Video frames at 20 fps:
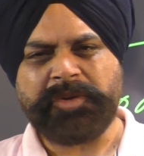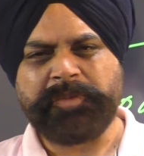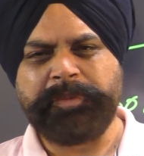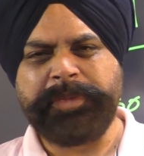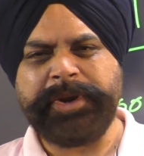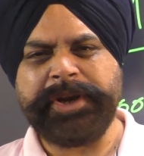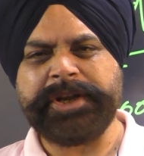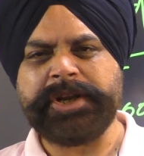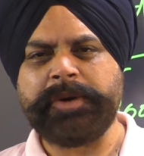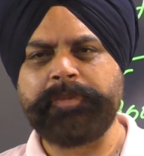
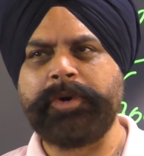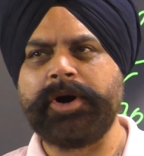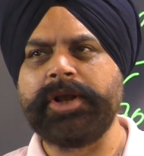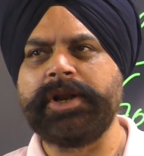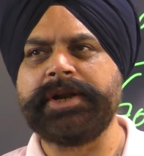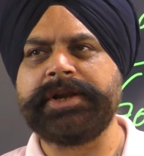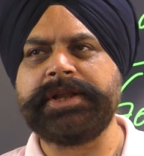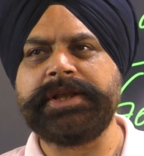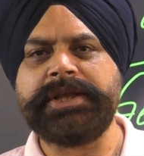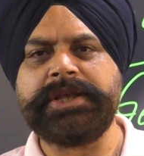be it a
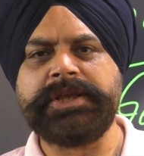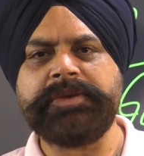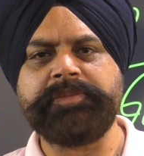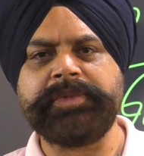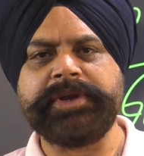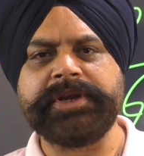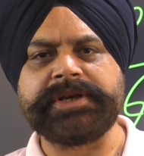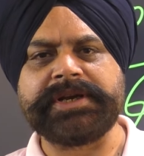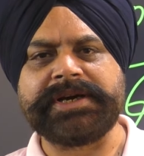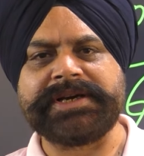polity,
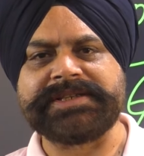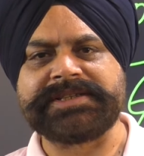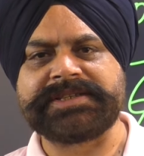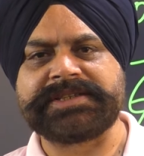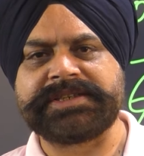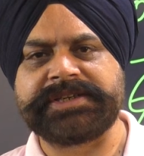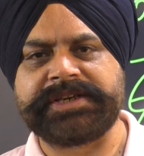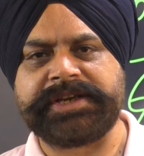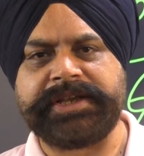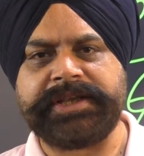be it a
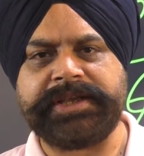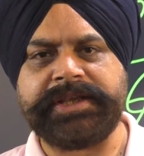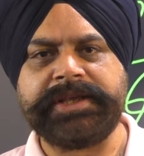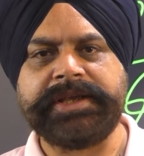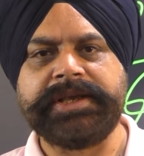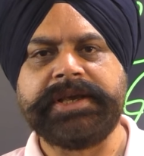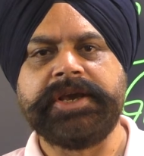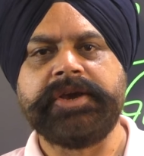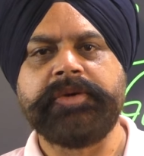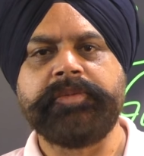history,
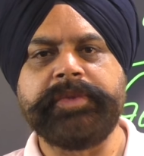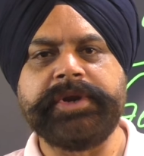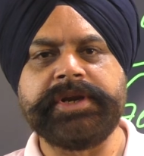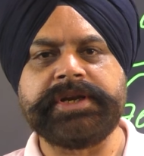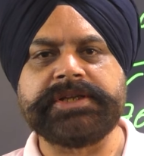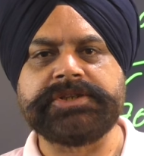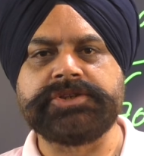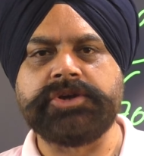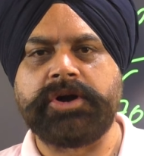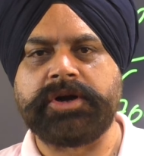be it
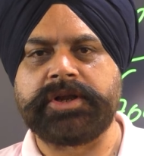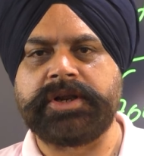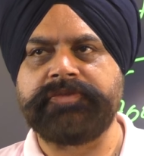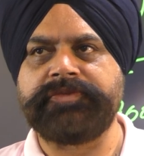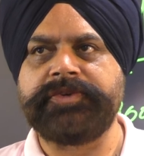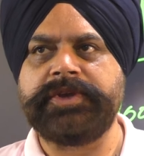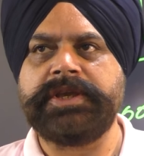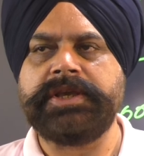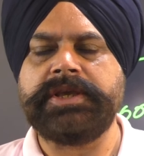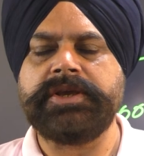a
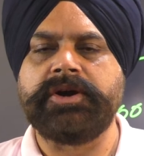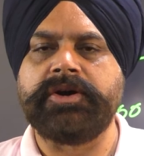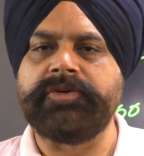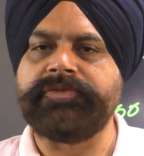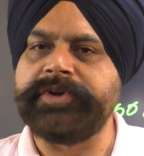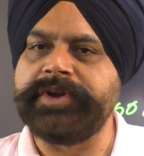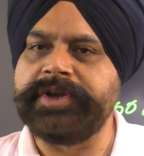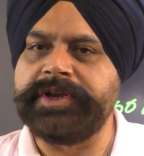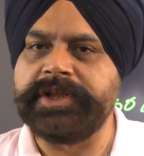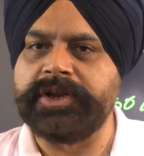geography
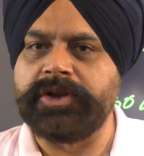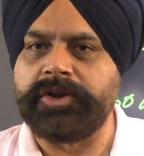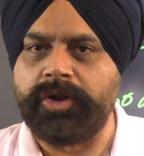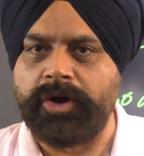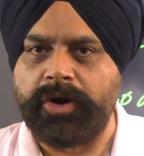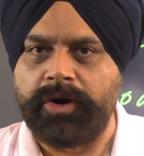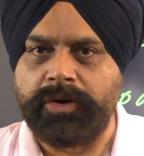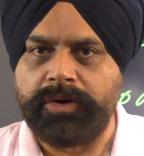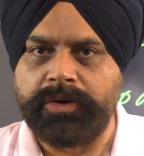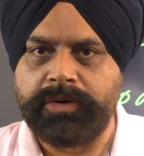of Indian
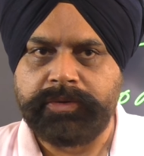law.